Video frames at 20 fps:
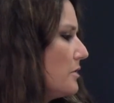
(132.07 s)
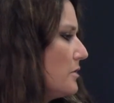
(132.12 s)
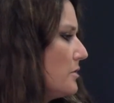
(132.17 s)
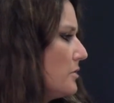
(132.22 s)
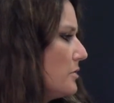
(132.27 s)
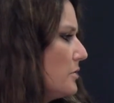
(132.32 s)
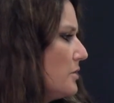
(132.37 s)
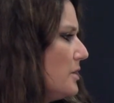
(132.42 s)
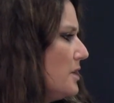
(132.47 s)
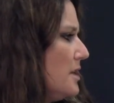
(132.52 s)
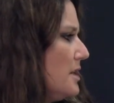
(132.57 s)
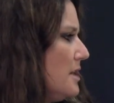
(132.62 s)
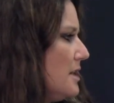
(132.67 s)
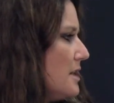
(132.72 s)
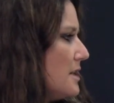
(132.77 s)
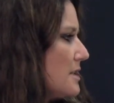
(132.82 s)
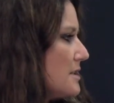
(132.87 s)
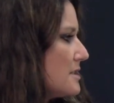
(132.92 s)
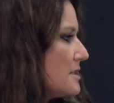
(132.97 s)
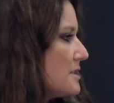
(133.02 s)

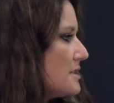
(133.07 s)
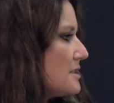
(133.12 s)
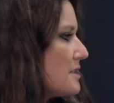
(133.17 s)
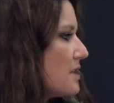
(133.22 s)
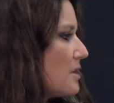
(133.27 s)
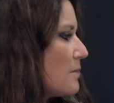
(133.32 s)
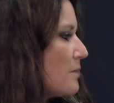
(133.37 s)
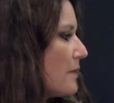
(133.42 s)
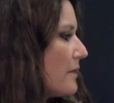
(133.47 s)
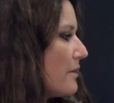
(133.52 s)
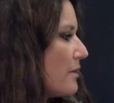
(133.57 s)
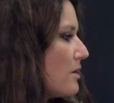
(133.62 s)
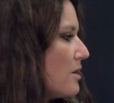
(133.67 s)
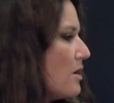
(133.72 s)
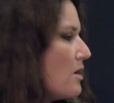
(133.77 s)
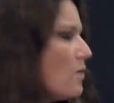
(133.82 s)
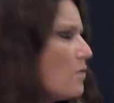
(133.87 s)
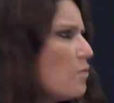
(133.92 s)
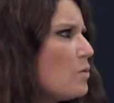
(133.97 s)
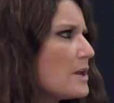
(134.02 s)
"Goodness," said her mother,
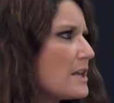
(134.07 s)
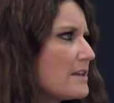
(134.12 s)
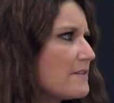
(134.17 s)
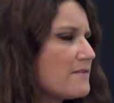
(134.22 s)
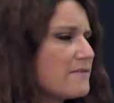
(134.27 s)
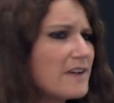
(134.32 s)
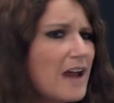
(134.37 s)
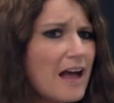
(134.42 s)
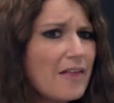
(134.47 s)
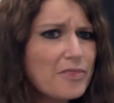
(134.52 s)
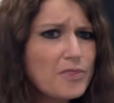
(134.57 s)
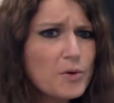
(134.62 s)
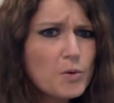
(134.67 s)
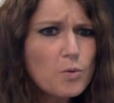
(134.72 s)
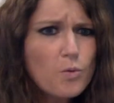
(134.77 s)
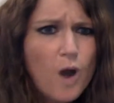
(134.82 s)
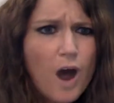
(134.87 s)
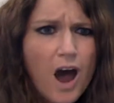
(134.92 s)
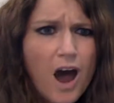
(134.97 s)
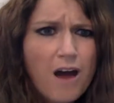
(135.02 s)
"we've got the
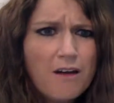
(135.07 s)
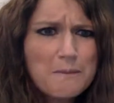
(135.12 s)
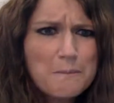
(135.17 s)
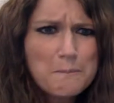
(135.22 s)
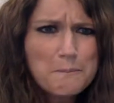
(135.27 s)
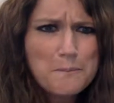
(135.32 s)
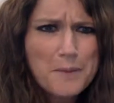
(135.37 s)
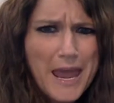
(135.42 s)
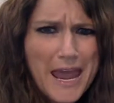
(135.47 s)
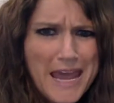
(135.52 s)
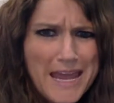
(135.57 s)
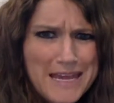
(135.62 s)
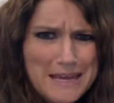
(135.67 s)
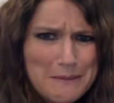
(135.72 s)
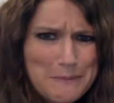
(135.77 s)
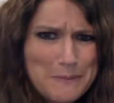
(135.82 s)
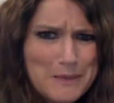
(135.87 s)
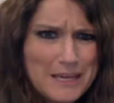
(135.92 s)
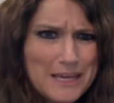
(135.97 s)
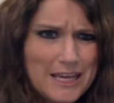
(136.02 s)
wrong
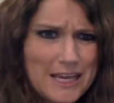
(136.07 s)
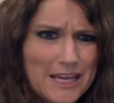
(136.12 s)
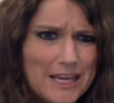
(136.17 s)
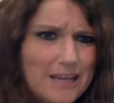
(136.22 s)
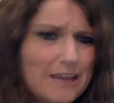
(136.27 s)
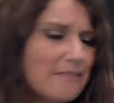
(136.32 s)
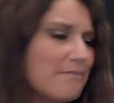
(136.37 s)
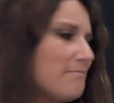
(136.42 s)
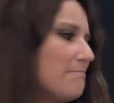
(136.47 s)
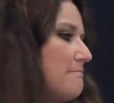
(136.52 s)
baby."